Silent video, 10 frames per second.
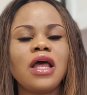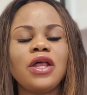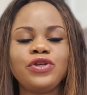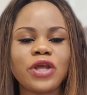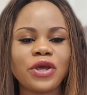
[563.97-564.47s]

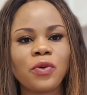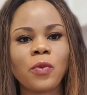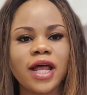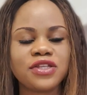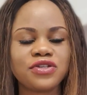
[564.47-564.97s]
that you're
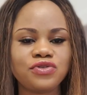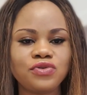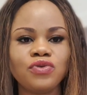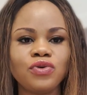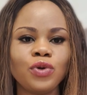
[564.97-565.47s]
required to
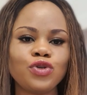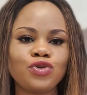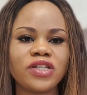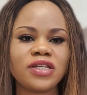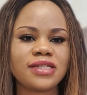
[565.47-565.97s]
do to
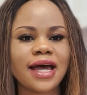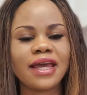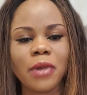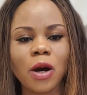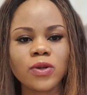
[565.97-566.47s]
register
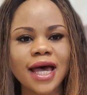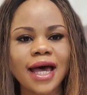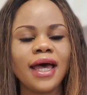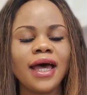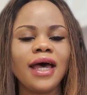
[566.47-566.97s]
in Malta.